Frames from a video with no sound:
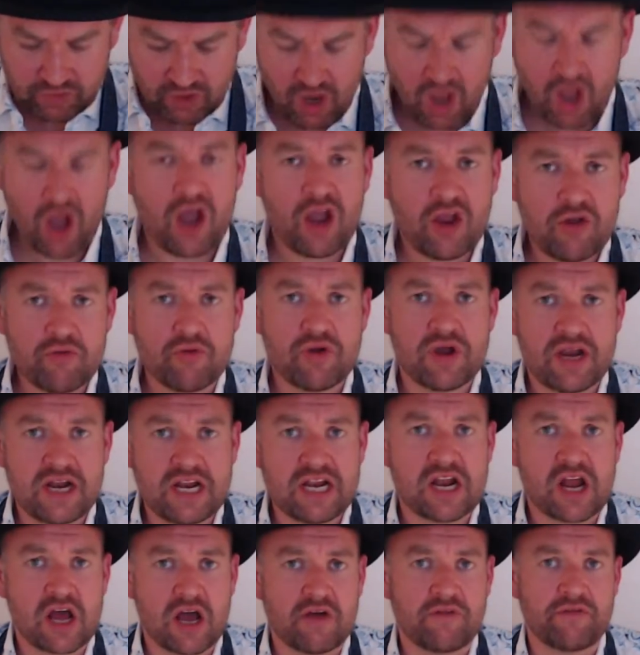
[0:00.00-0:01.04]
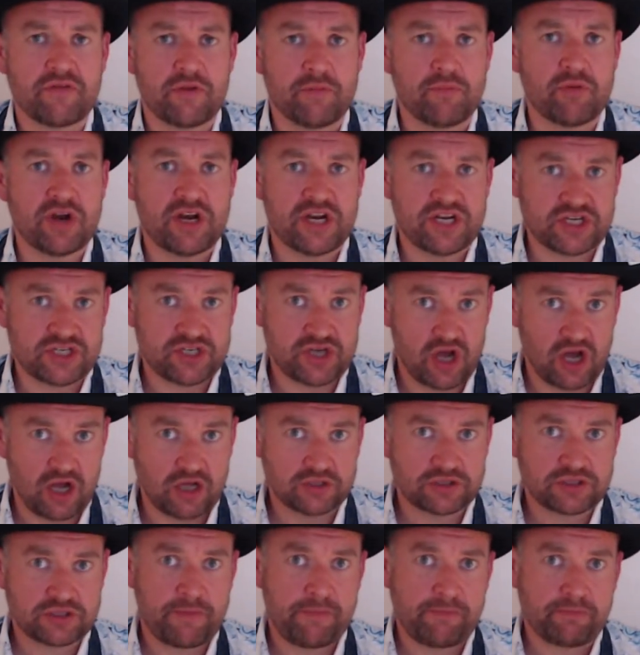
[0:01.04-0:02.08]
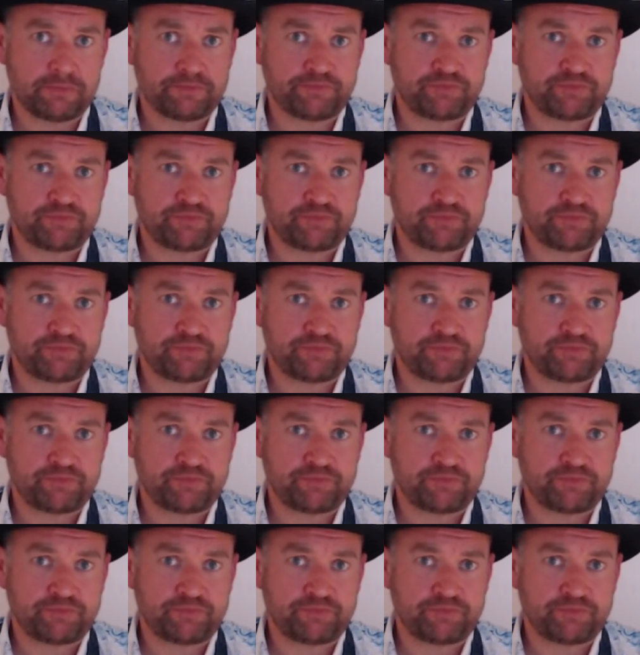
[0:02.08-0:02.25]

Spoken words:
I really love the British styles.